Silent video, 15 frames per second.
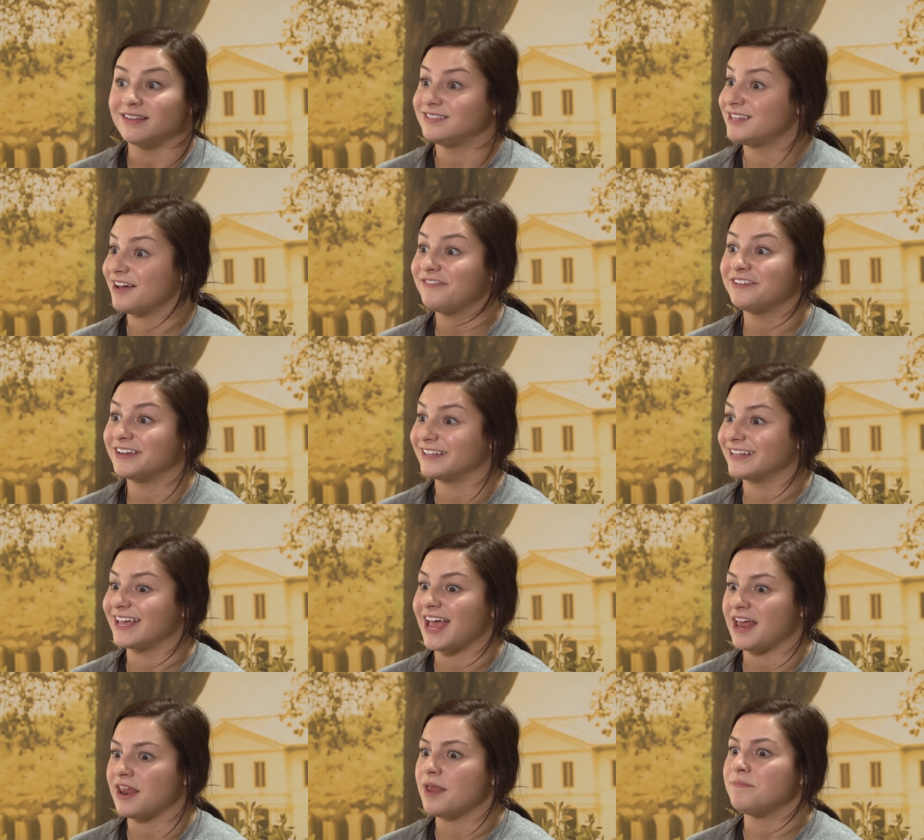
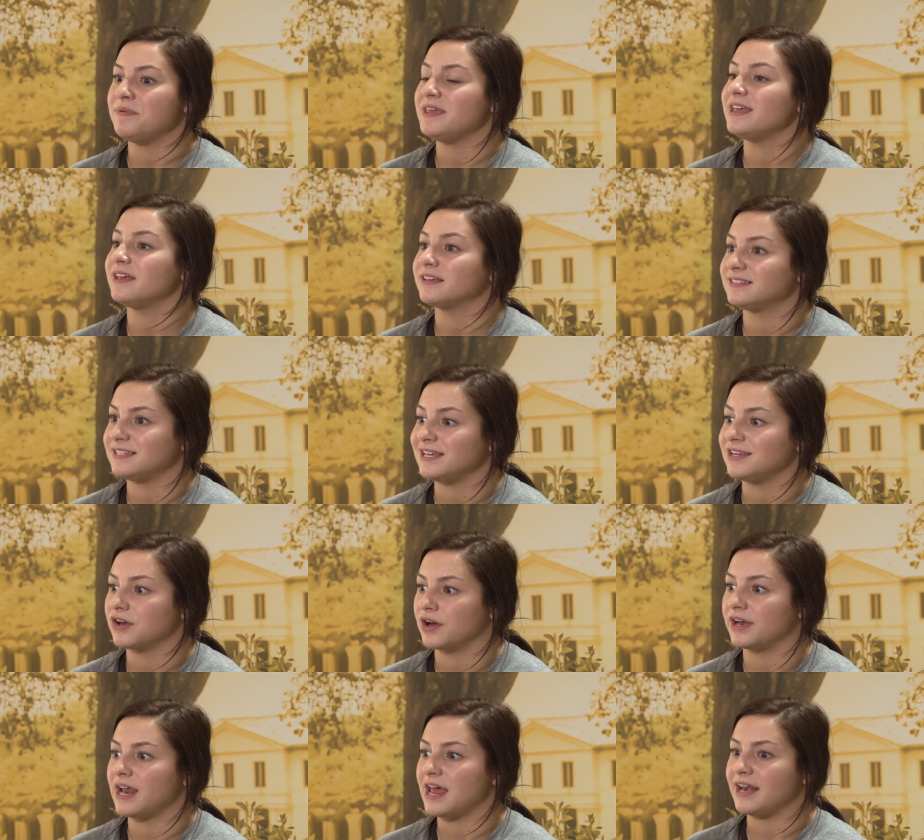Definitely, and being a
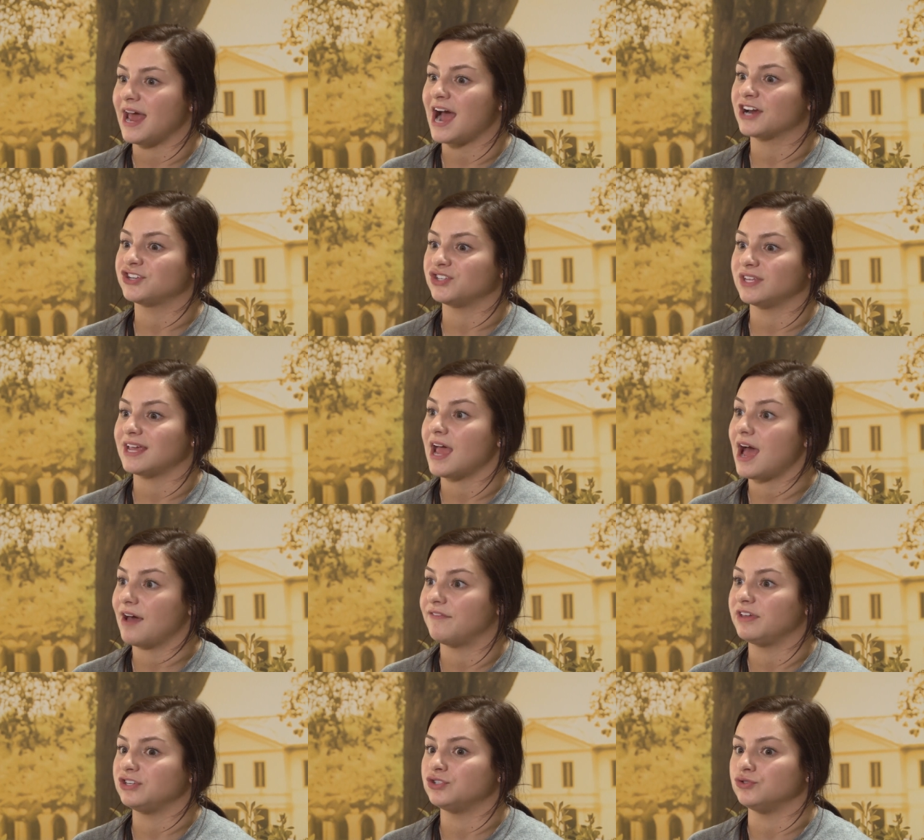senior and actually
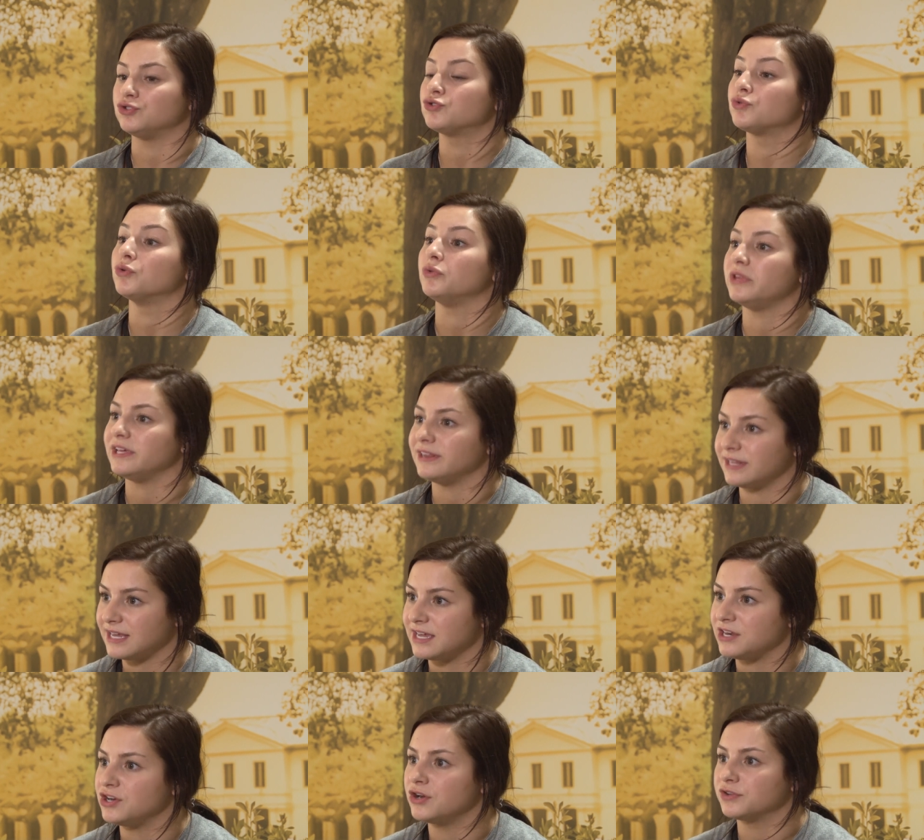having to truly
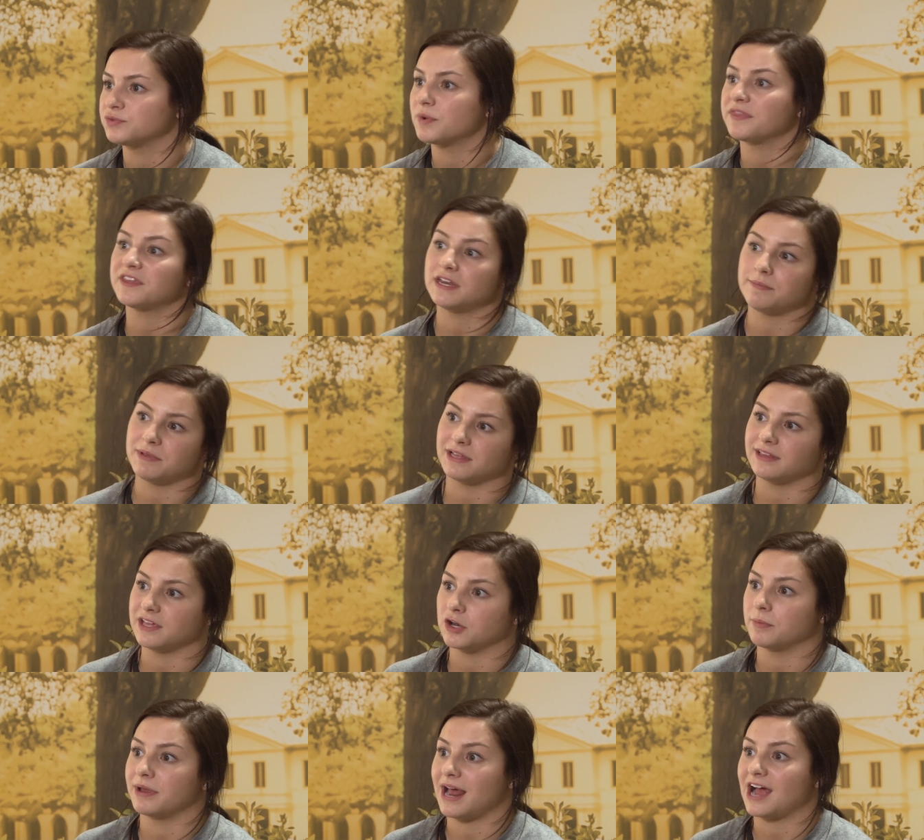lead, you know, it's one thing to be a
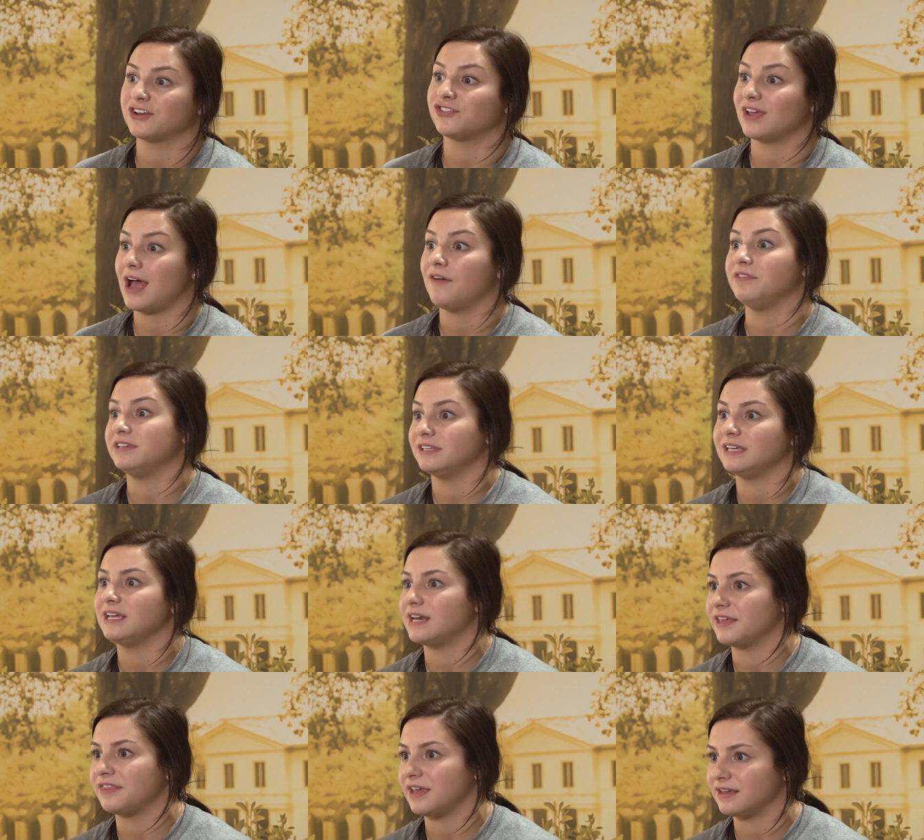leader, but actually having to
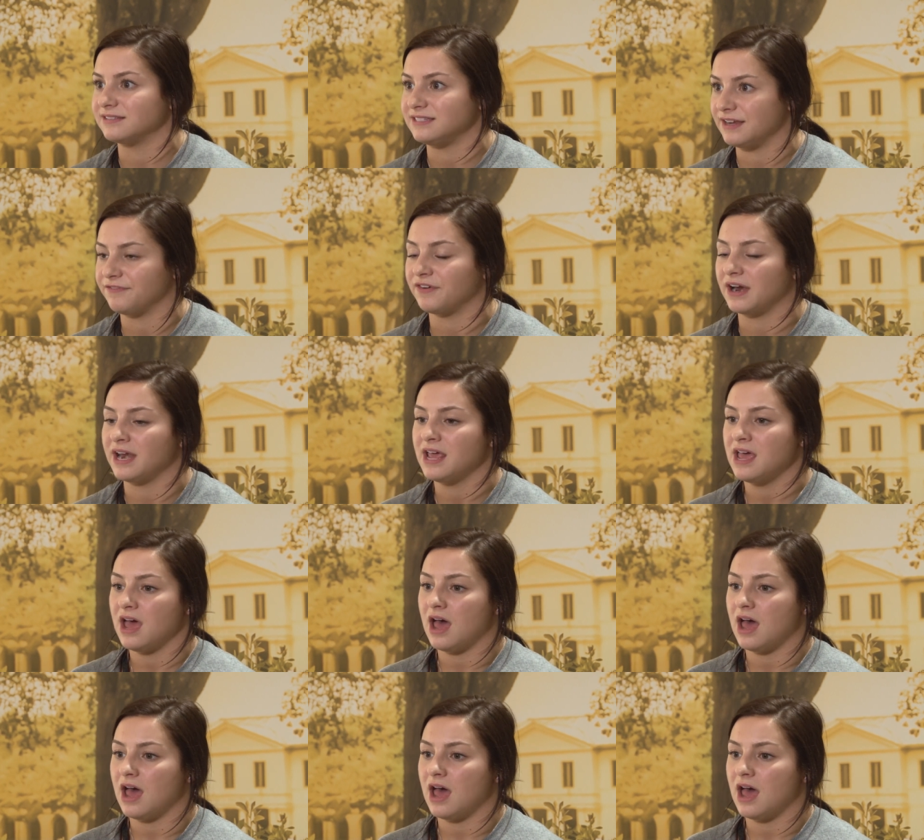lead, I think, is different.